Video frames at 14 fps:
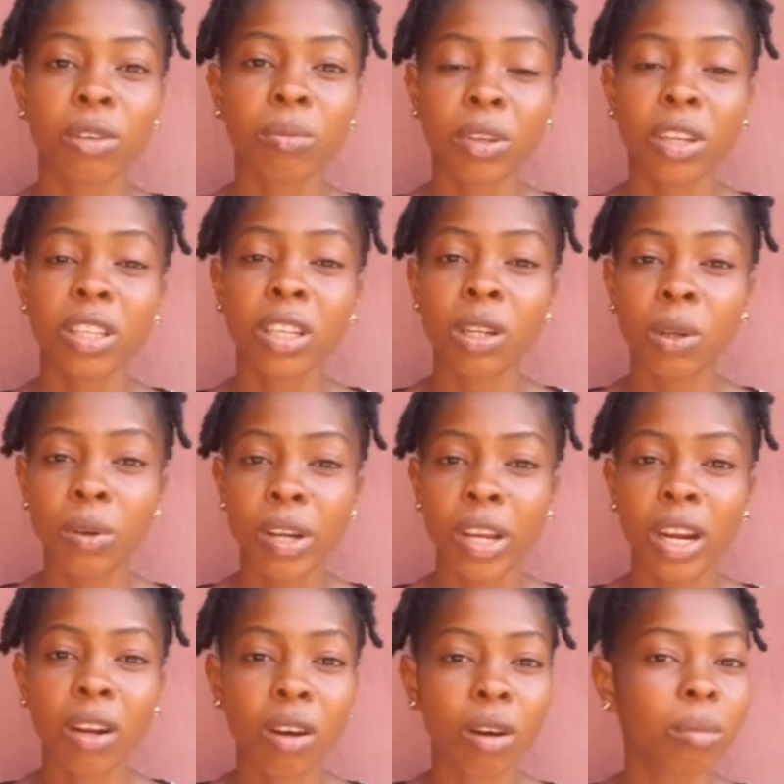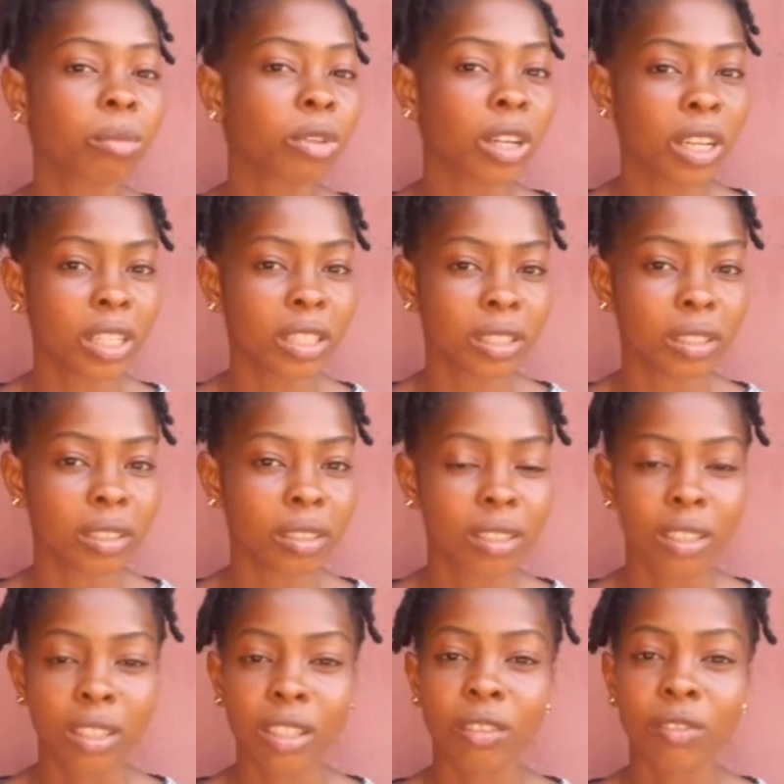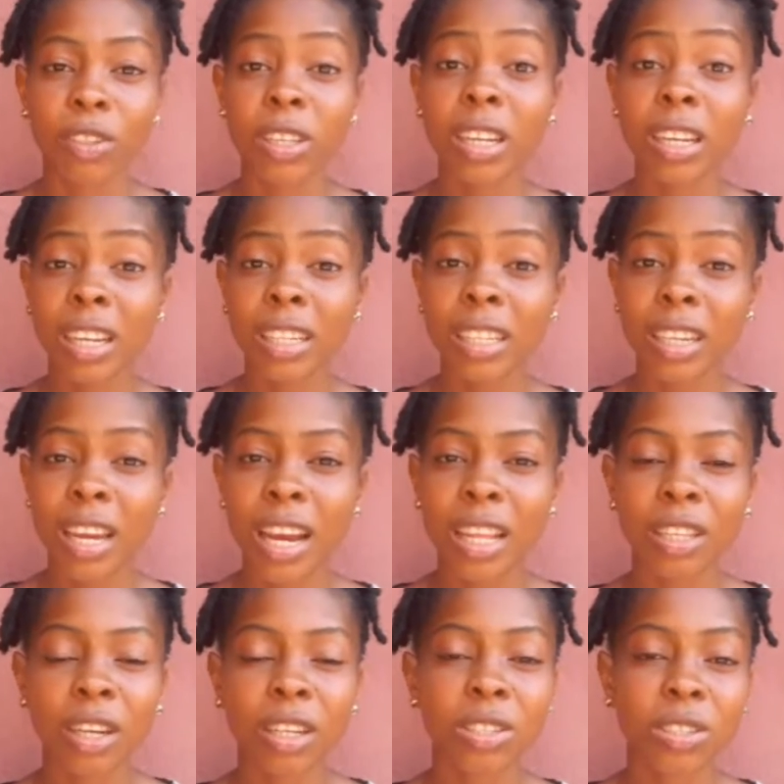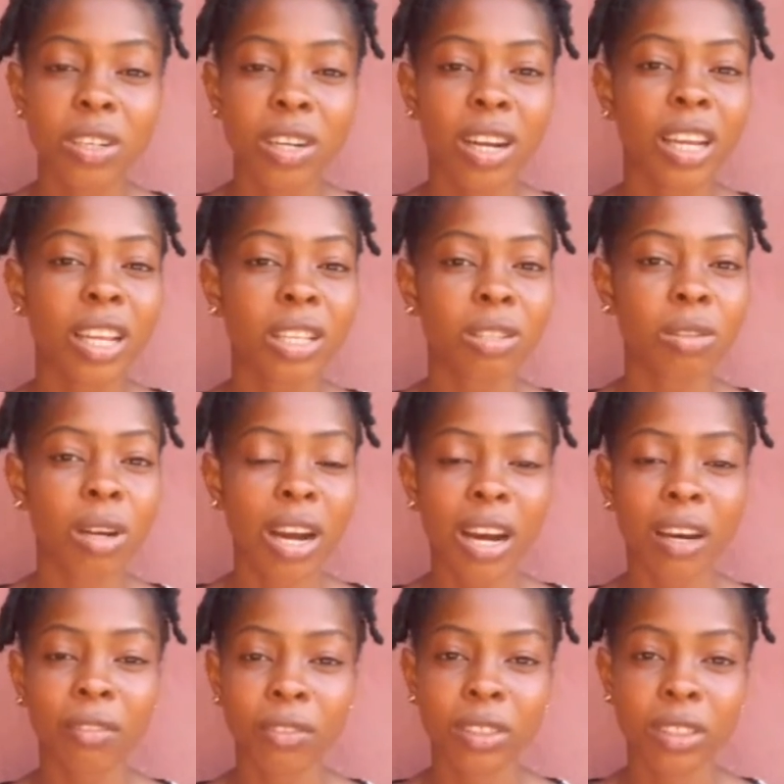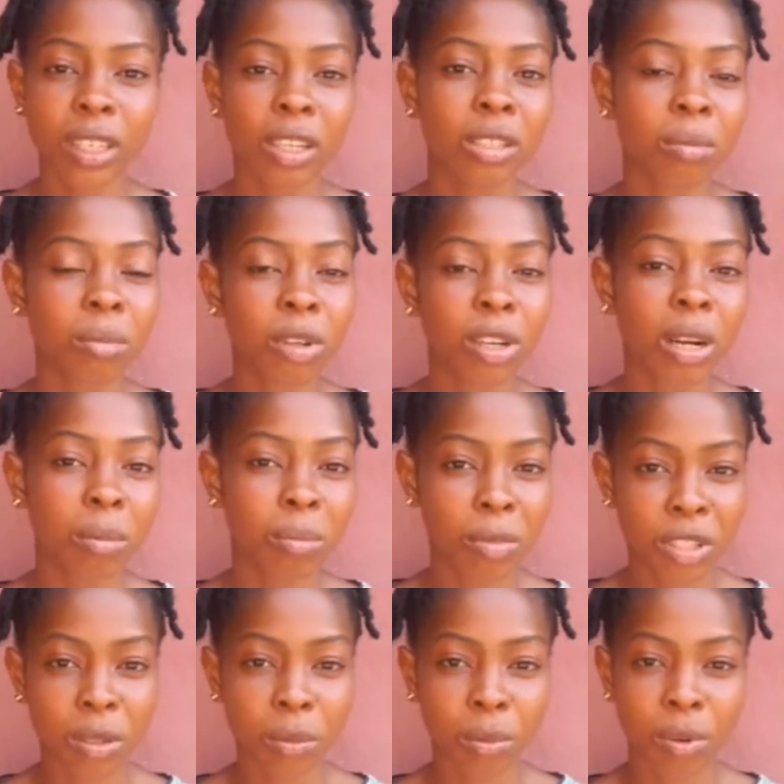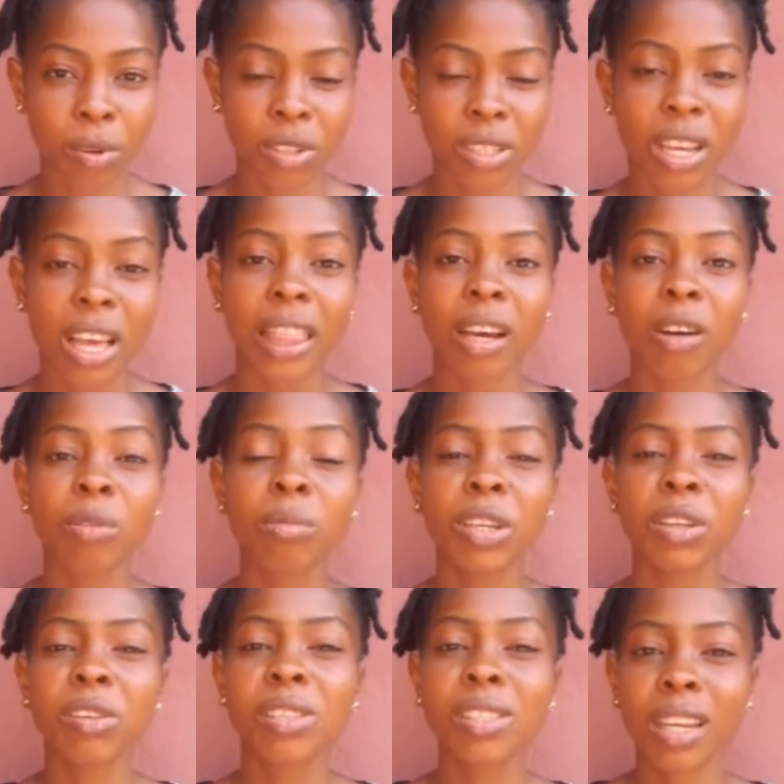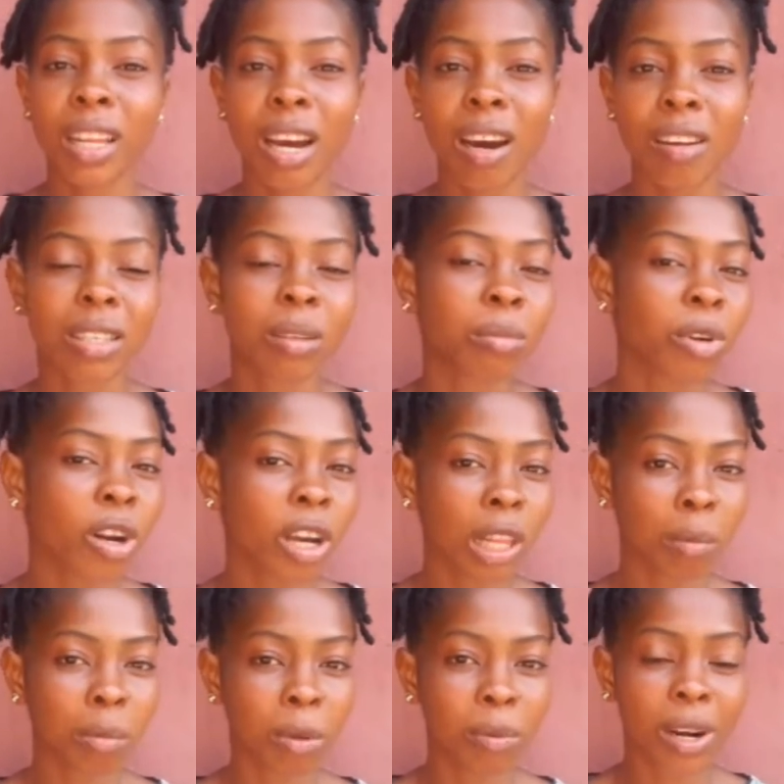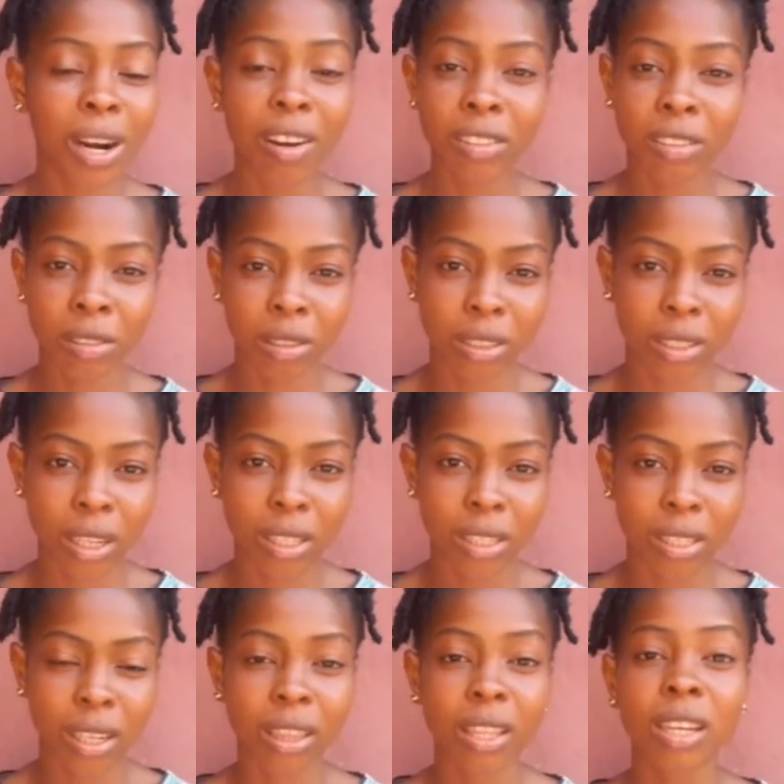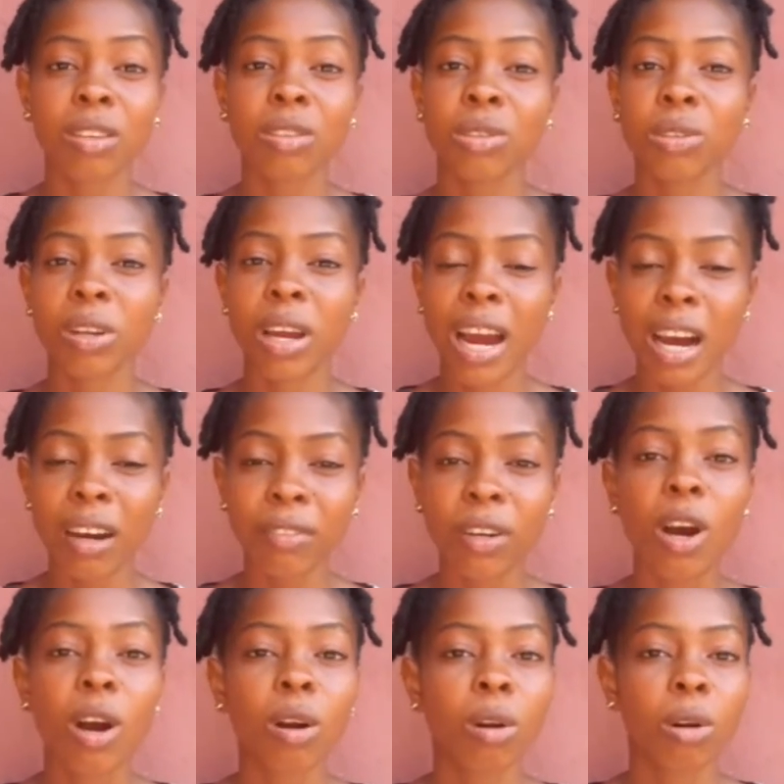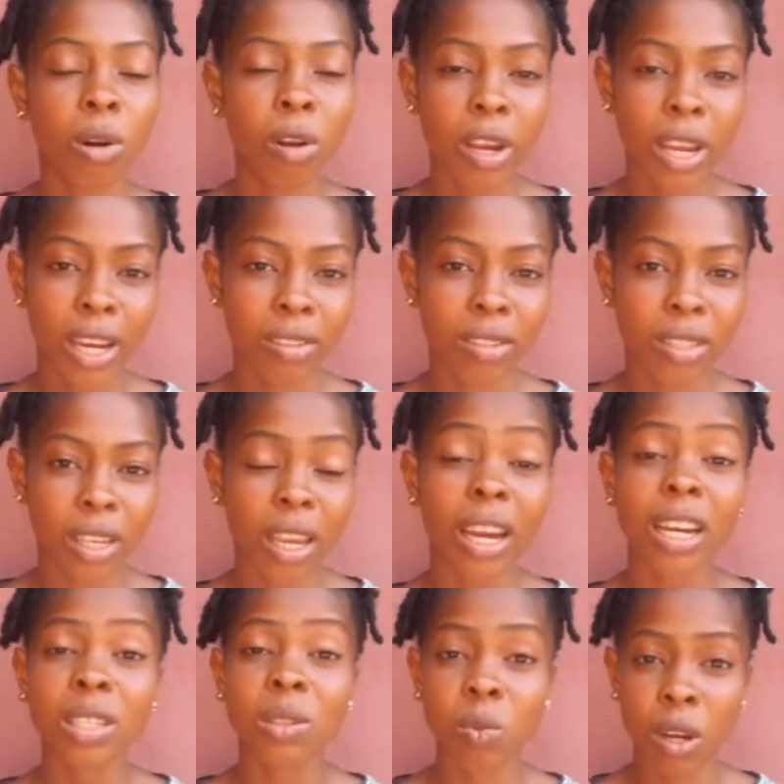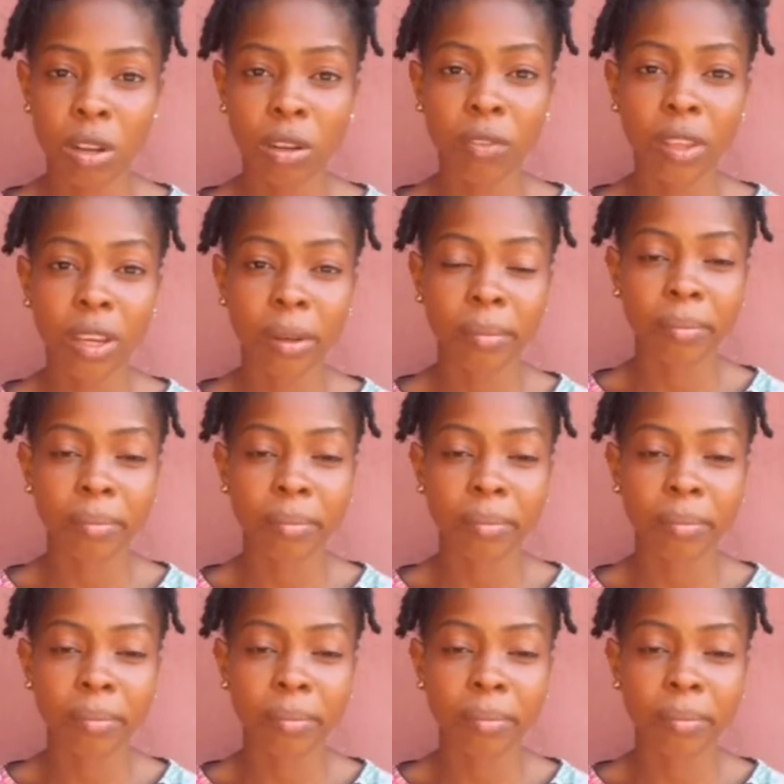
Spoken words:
being a loyal, humble lady. If you're a lady and you're trying to have that moral principles that will make you stand out among other people out in society, then you should have loyalty as one of them.